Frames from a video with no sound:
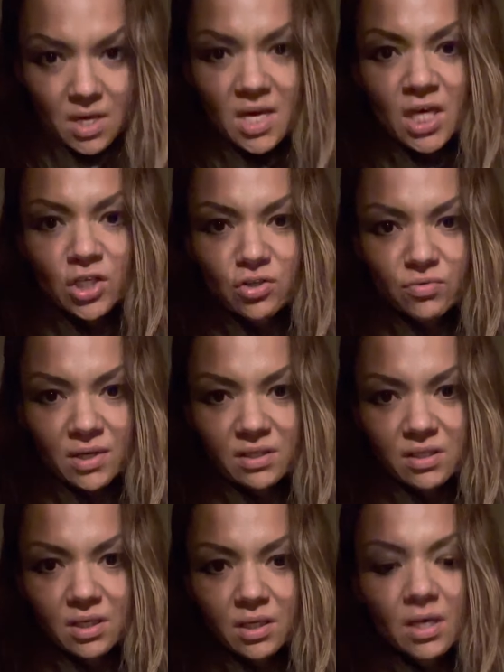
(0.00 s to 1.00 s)

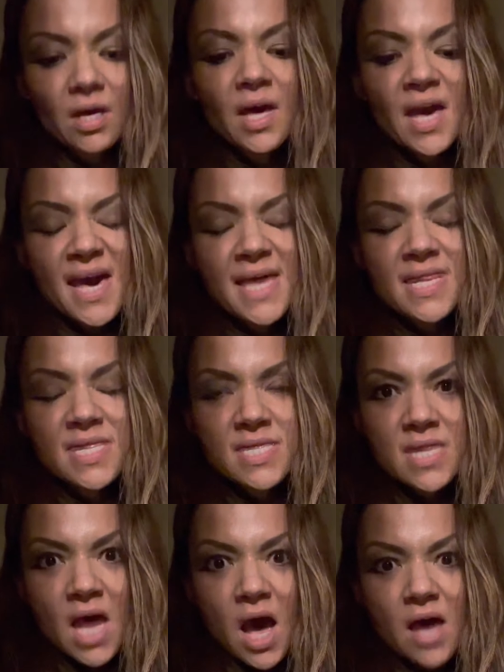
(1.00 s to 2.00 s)
interested and
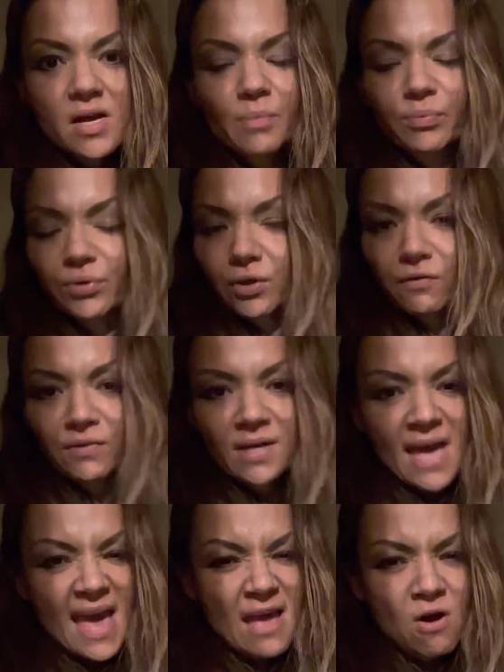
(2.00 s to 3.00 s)
not approving
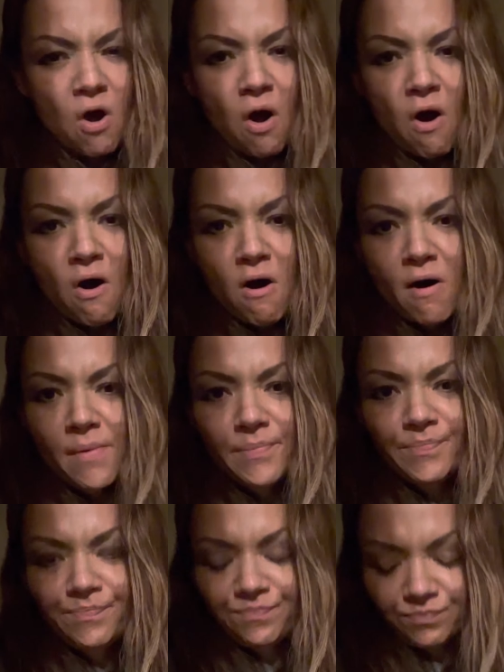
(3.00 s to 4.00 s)
at
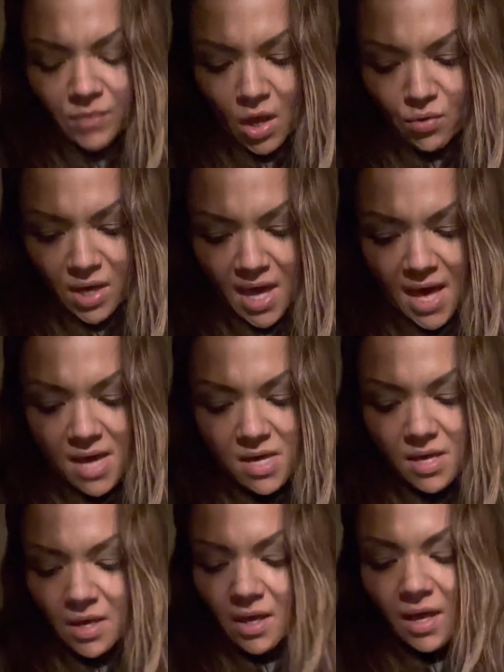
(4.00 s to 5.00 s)
all, okay?
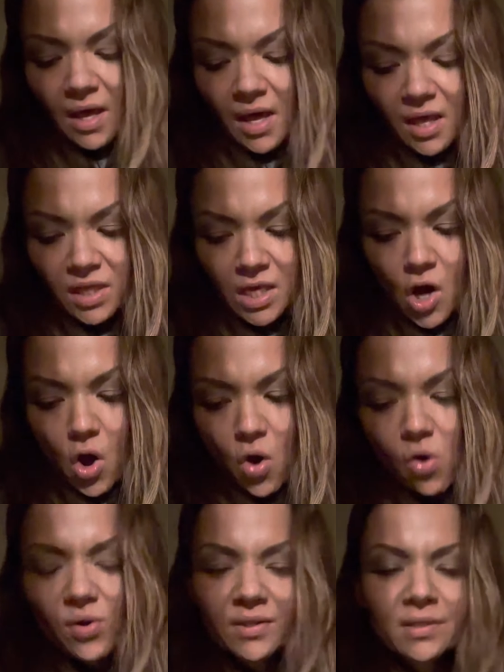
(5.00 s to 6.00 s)
The
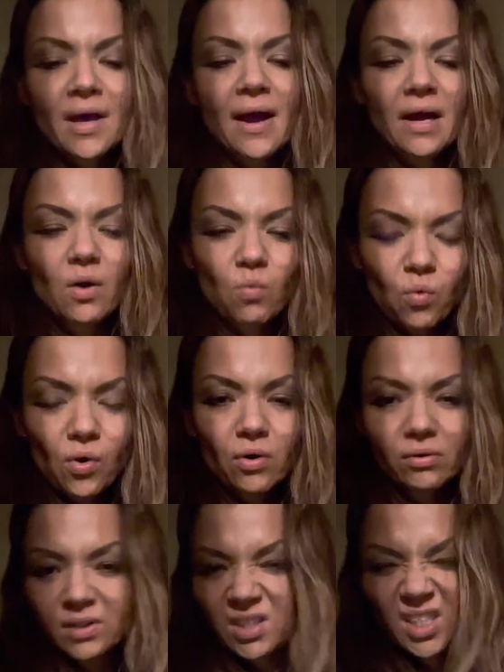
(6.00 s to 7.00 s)
whole entire
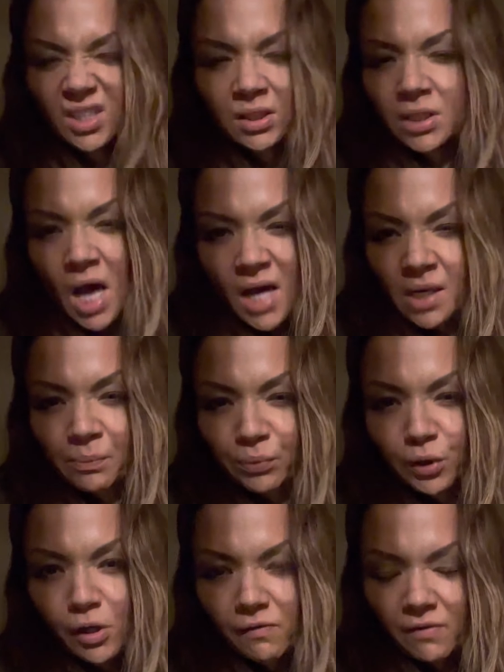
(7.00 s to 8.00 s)
world does not
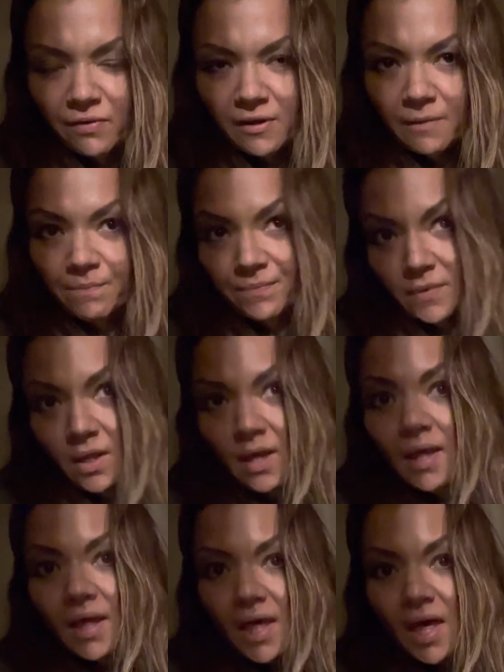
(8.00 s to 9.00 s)
approve of him.
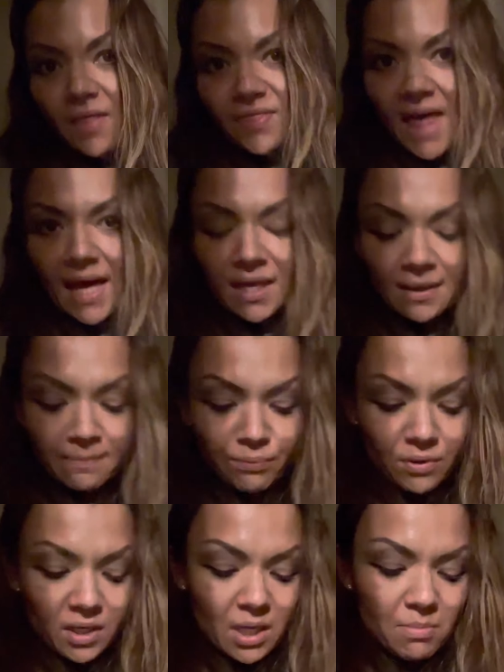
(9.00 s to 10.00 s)
That can
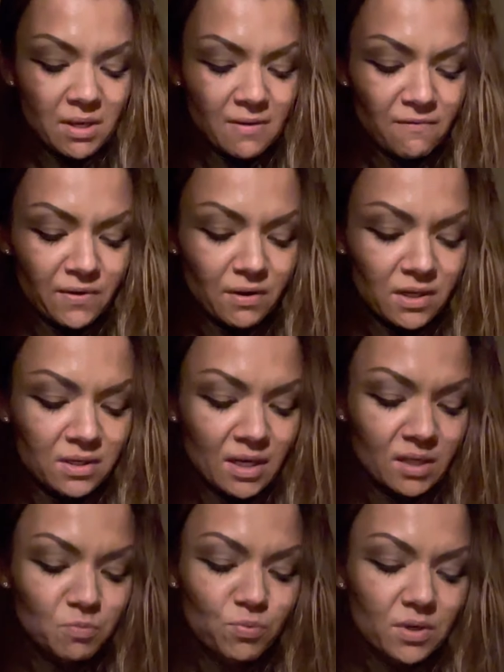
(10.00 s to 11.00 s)
put him in a very
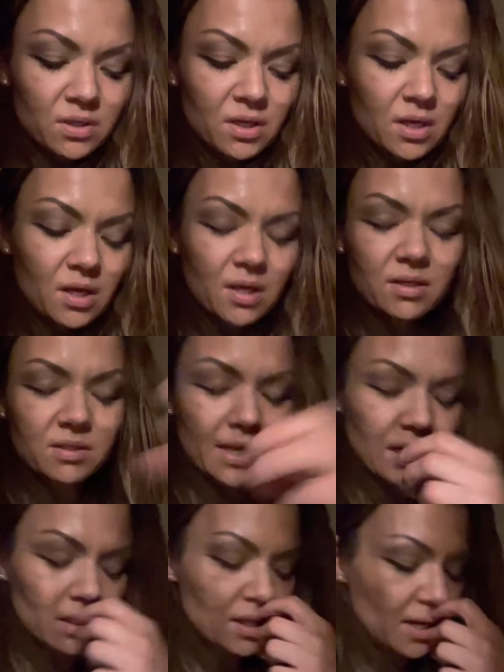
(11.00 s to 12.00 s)
desperate
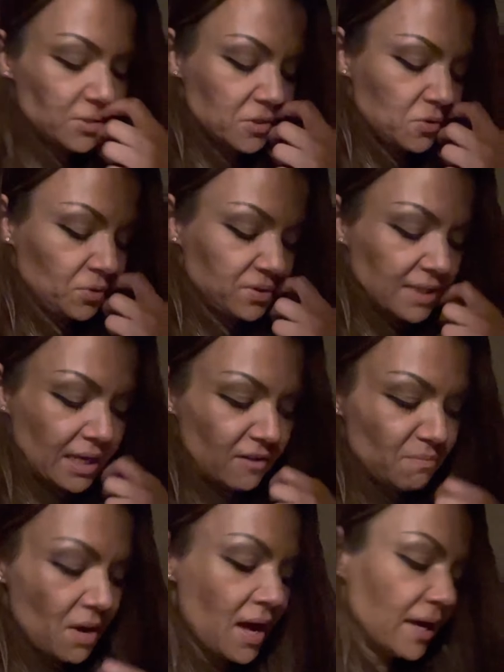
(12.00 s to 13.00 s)
psychological state of
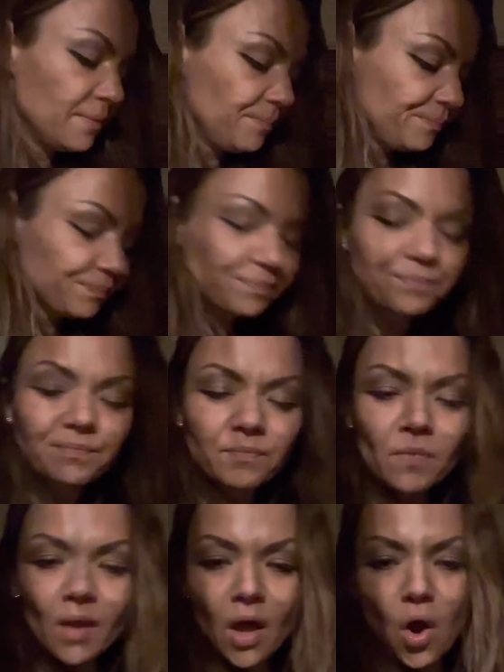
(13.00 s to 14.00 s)
mind,
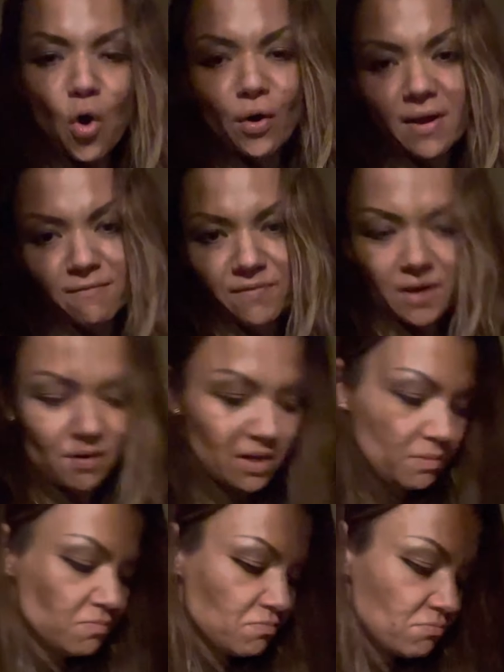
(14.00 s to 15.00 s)
or a very,